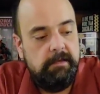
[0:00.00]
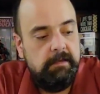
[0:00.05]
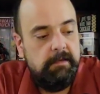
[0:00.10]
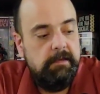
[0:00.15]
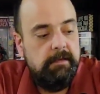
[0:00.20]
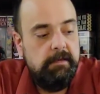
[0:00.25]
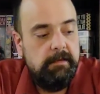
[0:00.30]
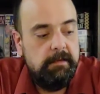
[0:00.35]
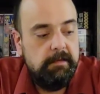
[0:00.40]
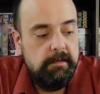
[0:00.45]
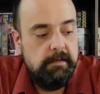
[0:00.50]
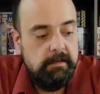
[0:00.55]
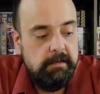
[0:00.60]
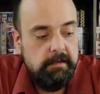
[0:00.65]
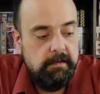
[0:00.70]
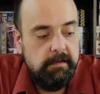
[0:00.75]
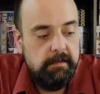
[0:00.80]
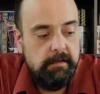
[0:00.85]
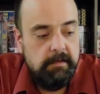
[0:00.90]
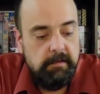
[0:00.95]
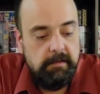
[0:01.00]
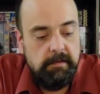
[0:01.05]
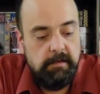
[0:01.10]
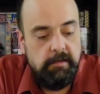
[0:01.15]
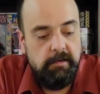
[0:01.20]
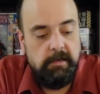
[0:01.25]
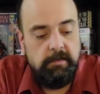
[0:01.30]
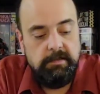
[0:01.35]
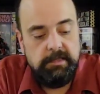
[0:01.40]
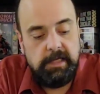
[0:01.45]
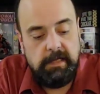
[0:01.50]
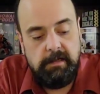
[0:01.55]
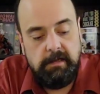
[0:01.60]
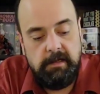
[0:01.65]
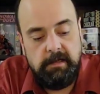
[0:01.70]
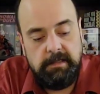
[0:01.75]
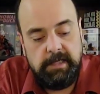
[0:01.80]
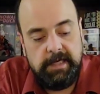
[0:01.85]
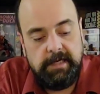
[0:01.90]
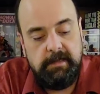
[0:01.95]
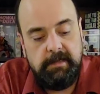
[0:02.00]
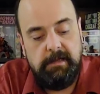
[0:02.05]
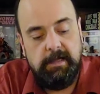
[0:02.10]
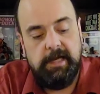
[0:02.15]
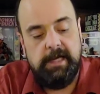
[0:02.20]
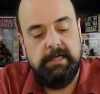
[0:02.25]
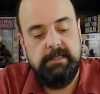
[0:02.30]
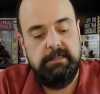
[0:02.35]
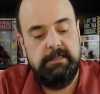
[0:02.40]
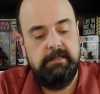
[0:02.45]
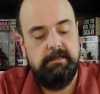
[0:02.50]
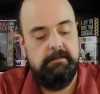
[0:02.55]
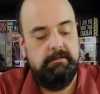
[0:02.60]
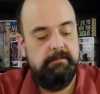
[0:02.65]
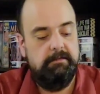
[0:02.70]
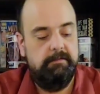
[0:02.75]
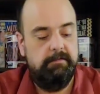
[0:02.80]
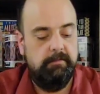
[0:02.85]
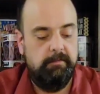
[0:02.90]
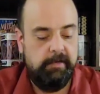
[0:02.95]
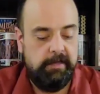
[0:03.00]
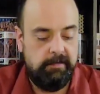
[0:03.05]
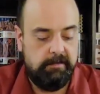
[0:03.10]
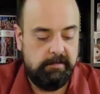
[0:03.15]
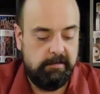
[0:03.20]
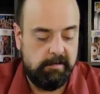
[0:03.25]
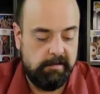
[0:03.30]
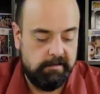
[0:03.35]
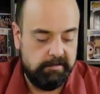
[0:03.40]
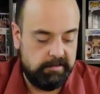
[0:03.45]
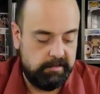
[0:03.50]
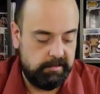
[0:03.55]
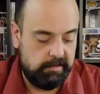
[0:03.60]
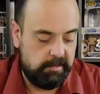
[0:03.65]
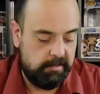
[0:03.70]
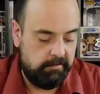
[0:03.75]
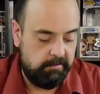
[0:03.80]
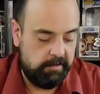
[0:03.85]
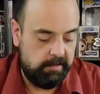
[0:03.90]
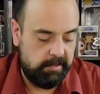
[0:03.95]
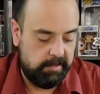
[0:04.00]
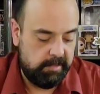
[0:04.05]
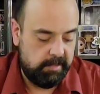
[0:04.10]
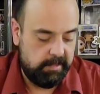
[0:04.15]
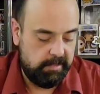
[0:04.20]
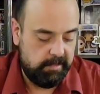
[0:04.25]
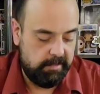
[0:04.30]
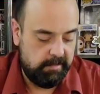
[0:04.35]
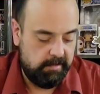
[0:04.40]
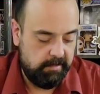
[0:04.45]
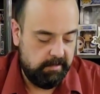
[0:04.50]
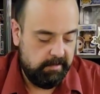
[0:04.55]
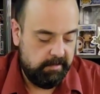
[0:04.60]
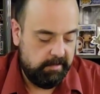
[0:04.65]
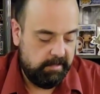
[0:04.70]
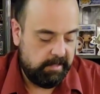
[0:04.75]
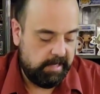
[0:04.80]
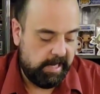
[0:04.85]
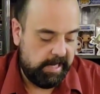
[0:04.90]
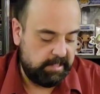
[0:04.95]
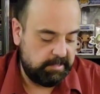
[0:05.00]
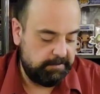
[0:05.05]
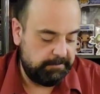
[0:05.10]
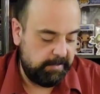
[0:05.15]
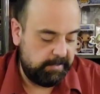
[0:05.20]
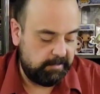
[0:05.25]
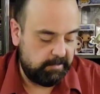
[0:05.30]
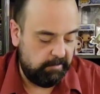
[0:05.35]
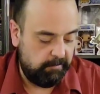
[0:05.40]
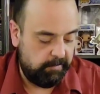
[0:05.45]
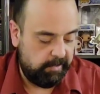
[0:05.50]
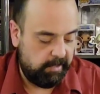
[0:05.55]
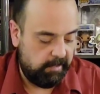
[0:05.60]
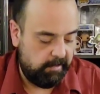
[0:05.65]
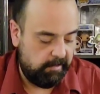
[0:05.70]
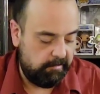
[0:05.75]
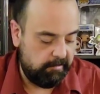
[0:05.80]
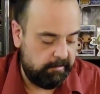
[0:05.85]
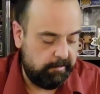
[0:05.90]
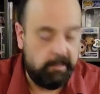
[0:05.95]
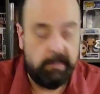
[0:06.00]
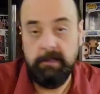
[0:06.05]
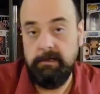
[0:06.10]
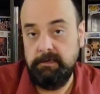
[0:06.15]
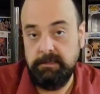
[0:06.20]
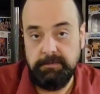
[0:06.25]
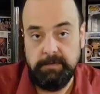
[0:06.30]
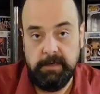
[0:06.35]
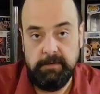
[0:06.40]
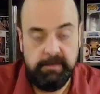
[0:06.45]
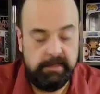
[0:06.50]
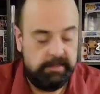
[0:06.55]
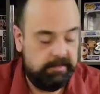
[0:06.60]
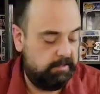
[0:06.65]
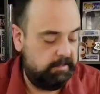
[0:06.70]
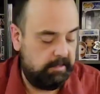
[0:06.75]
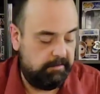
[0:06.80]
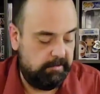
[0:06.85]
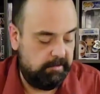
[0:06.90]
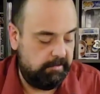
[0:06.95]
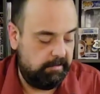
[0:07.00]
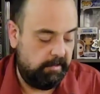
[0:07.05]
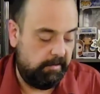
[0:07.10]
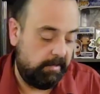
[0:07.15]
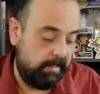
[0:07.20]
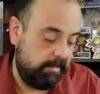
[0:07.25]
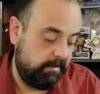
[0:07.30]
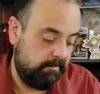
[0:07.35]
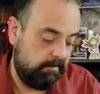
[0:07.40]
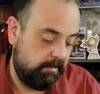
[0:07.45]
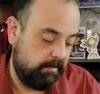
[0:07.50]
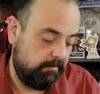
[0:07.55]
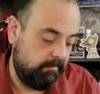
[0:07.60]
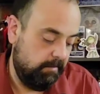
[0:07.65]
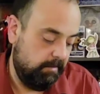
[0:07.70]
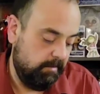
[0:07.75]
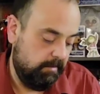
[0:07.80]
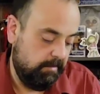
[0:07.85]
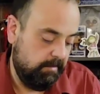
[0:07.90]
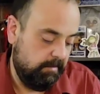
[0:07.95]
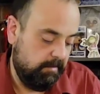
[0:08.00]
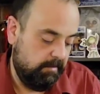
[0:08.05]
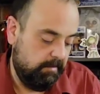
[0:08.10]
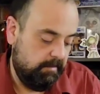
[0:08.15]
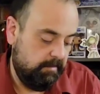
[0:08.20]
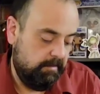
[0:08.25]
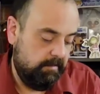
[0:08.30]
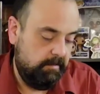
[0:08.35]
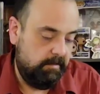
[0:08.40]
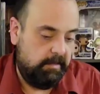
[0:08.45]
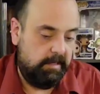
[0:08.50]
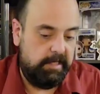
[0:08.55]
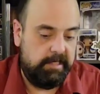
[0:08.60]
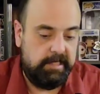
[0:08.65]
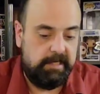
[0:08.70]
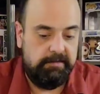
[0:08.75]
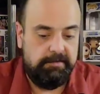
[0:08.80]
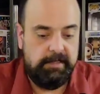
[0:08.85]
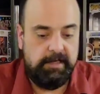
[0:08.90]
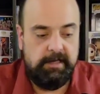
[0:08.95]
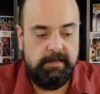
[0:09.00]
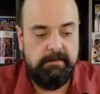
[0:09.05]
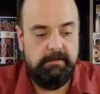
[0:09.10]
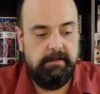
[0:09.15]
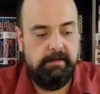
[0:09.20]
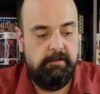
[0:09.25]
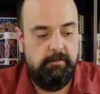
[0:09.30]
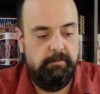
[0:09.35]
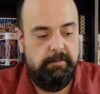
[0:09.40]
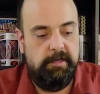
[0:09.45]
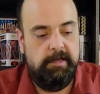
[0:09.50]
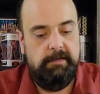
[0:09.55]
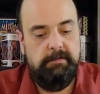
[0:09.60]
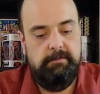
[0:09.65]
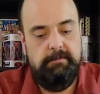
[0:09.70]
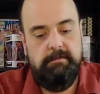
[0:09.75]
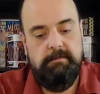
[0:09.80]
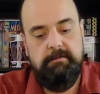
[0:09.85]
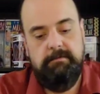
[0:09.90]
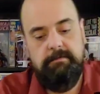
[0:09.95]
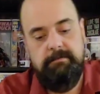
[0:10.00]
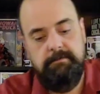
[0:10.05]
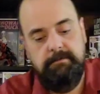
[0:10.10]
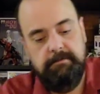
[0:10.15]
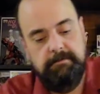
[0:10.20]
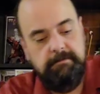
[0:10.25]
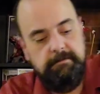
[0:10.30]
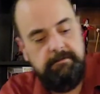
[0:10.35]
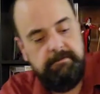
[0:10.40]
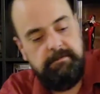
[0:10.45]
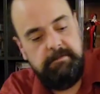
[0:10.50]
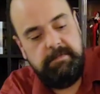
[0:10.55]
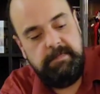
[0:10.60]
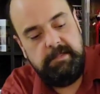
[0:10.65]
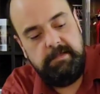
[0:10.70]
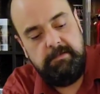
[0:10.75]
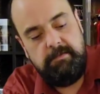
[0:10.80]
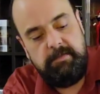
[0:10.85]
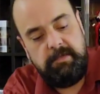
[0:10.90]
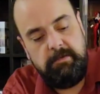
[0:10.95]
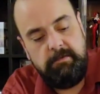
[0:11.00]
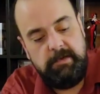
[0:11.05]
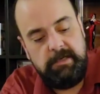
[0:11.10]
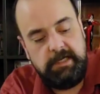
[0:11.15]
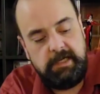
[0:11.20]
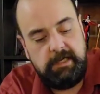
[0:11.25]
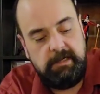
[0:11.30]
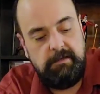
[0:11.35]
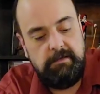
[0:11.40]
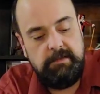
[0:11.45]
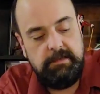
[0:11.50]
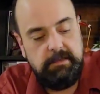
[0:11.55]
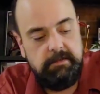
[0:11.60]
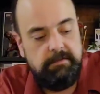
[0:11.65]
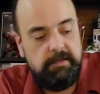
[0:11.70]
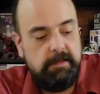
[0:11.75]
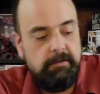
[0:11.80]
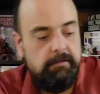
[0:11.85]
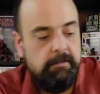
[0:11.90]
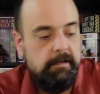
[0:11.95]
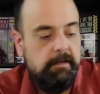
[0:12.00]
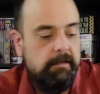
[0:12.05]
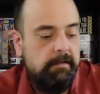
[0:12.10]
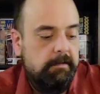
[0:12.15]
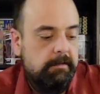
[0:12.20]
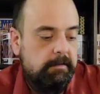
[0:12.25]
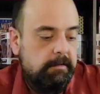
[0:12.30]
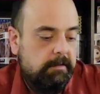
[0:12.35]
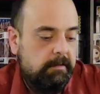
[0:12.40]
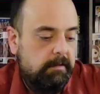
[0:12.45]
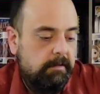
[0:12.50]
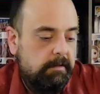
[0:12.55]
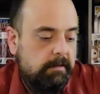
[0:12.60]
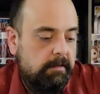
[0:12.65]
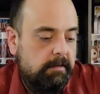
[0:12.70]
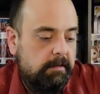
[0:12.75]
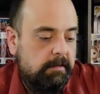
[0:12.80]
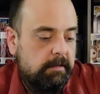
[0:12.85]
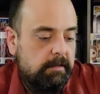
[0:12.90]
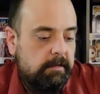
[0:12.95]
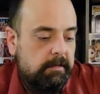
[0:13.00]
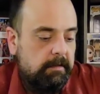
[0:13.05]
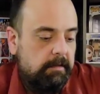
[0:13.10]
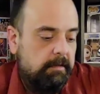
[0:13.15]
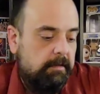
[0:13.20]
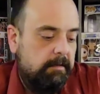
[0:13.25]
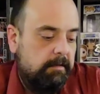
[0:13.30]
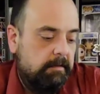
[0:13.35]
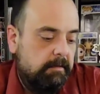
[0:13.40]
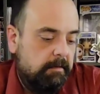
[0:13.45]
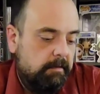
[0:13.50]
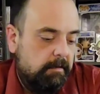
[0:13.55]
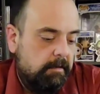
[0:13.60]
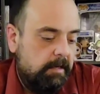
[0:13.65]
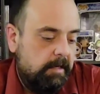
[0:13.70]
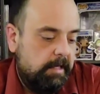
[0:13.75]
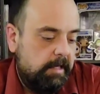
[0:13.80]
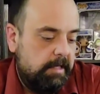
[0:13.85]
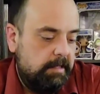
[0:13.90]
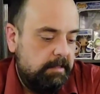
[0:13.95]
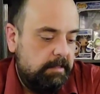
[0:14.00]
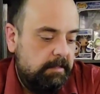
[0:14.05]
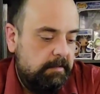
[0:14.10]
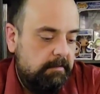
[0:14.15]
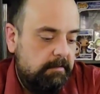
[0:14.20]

And who knows how long that'll last. The way cards are going, I expect they'll be $100 by midsummer. No, I don't know. I doubt that. I hope not. It would be ridiculous if they were. All right, guys.